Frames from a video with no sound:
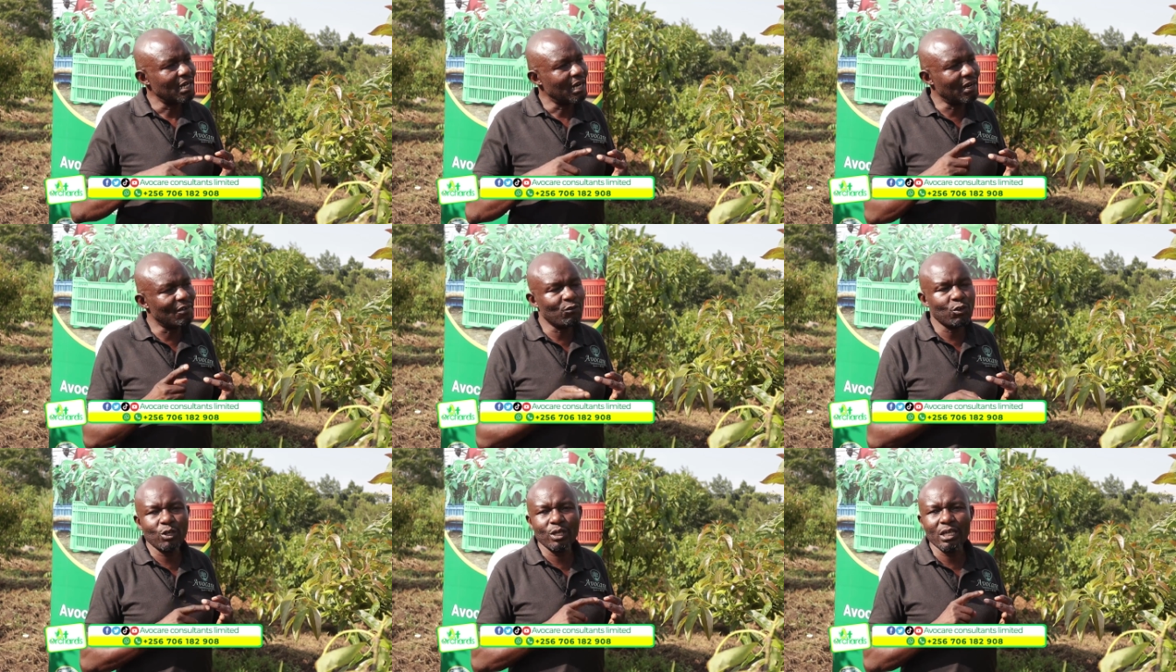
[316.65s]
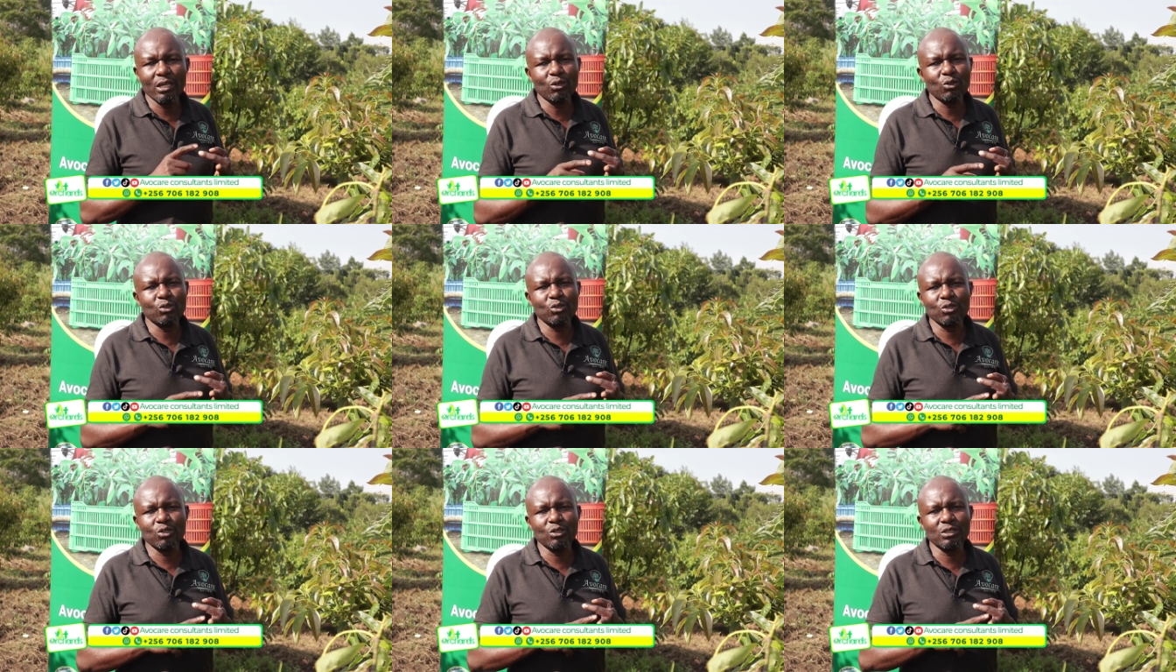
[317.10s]
Avocare
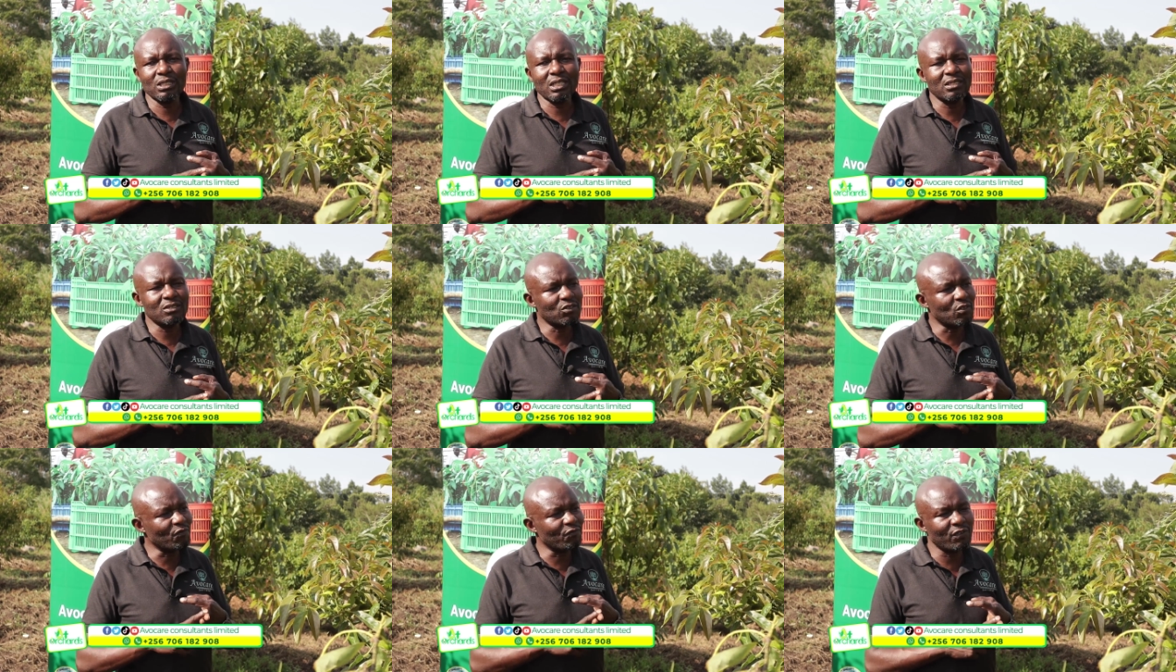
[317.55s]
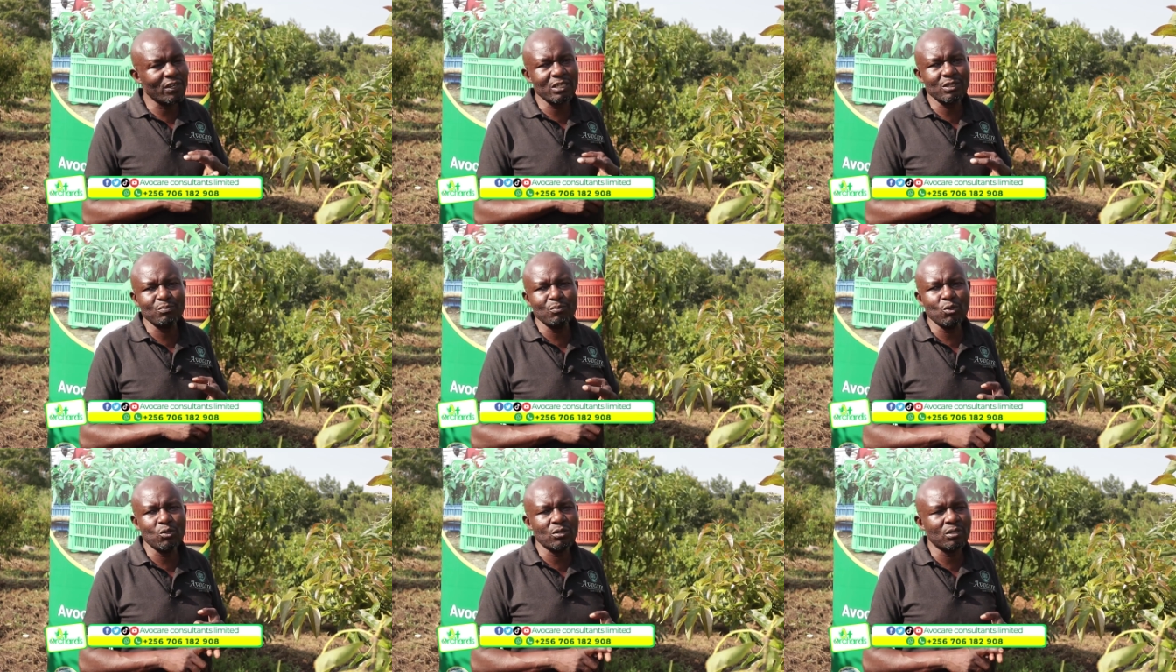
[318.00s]
Consultants on
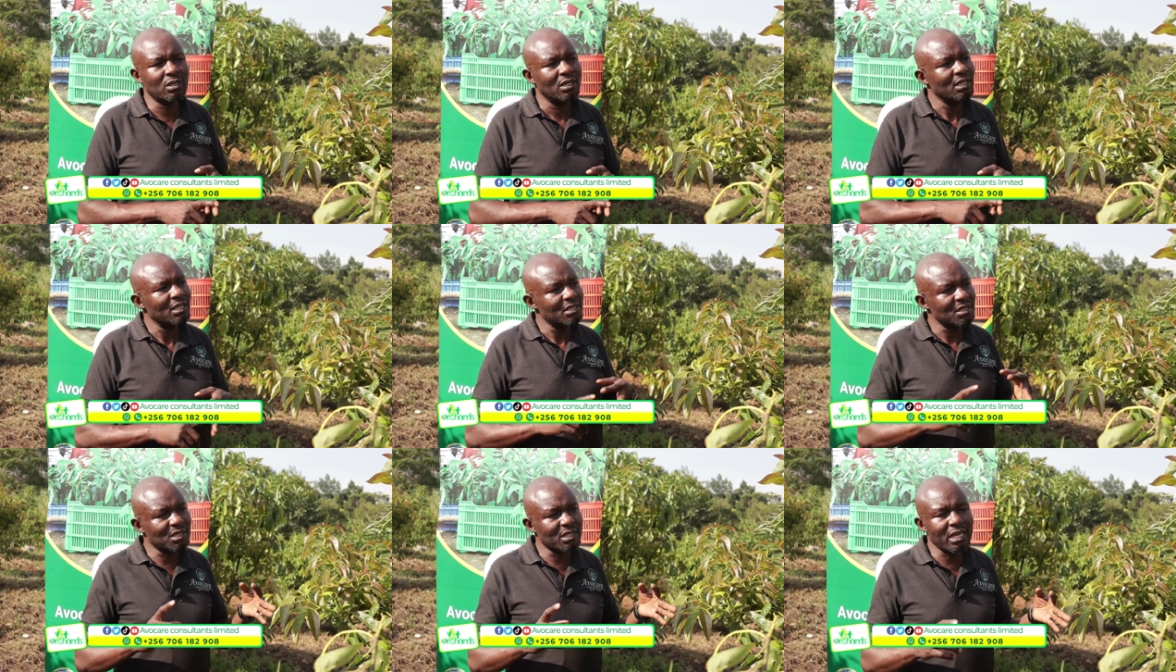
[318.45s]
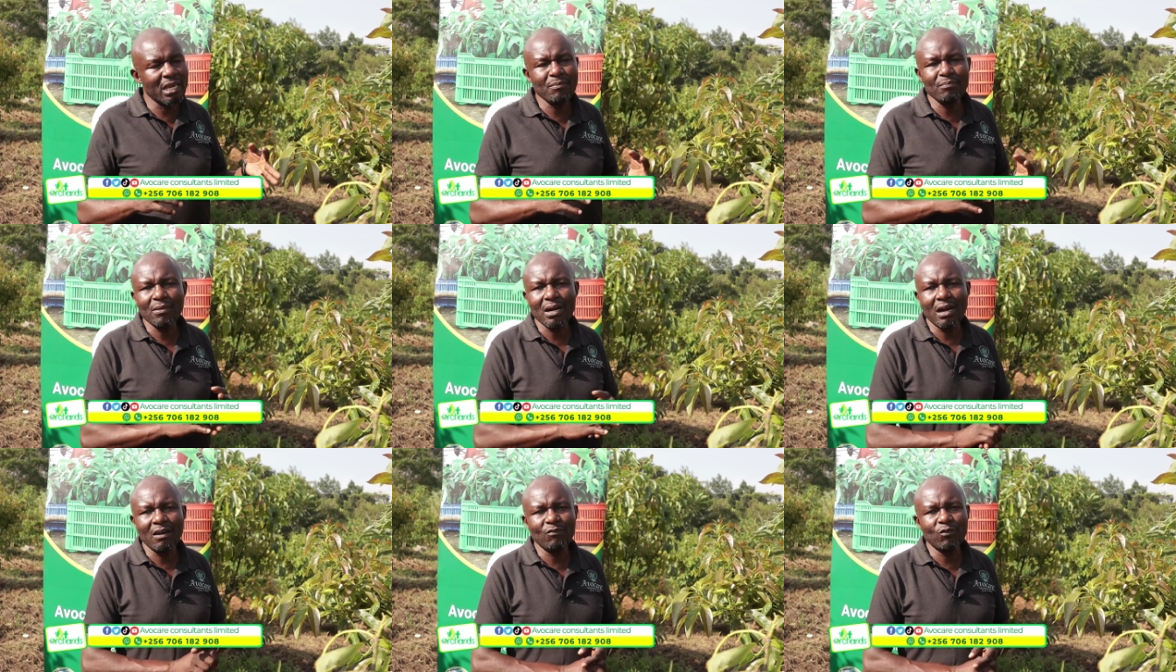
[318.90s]
Facebook,
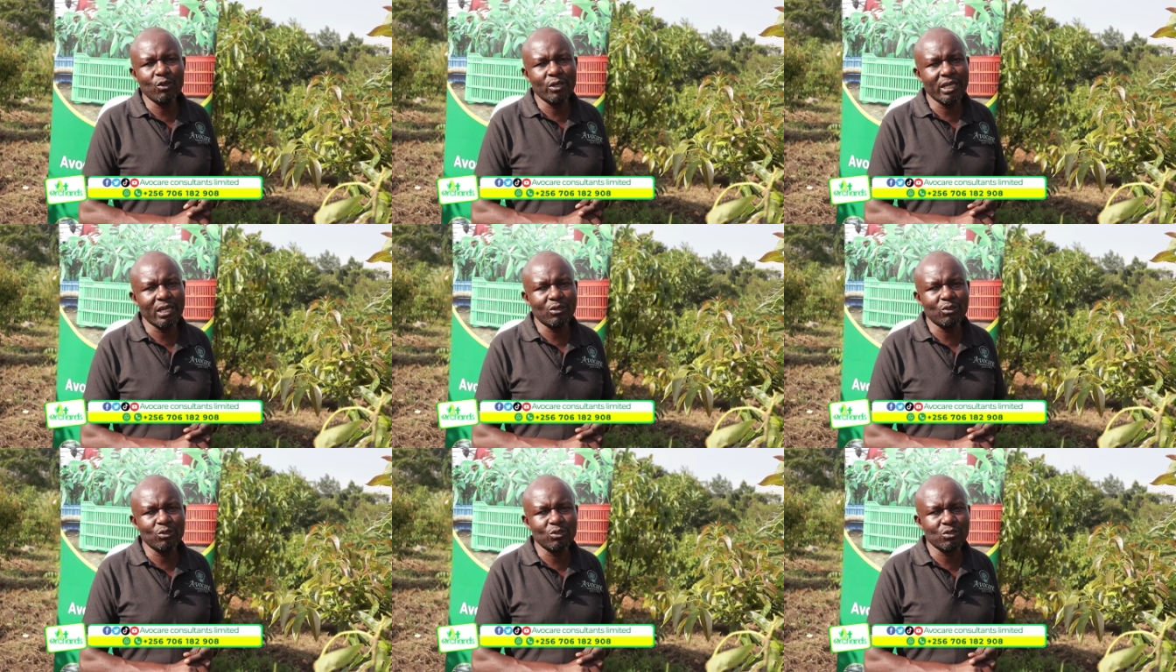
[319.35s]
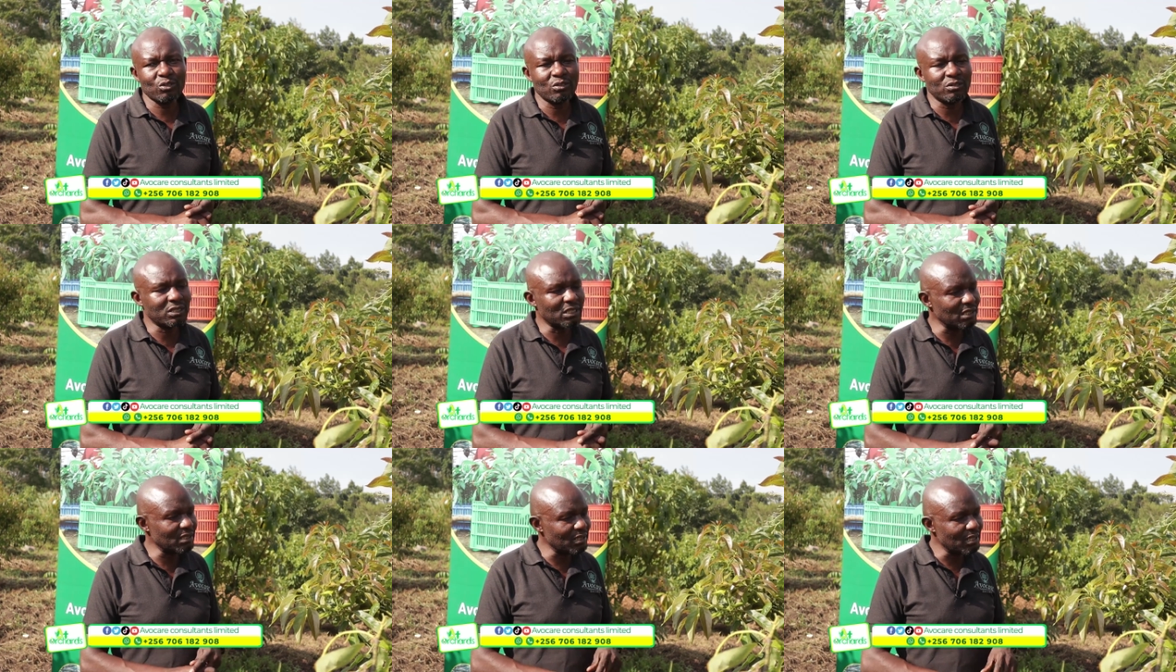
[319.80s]
same Avocare
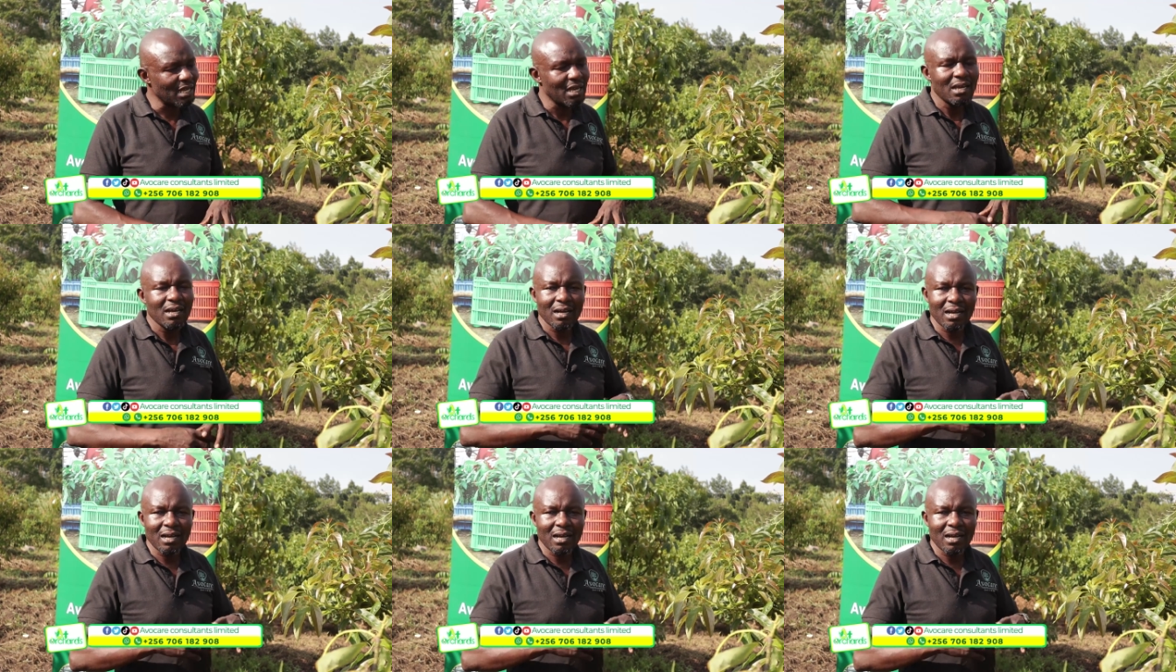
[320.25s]
Consultants.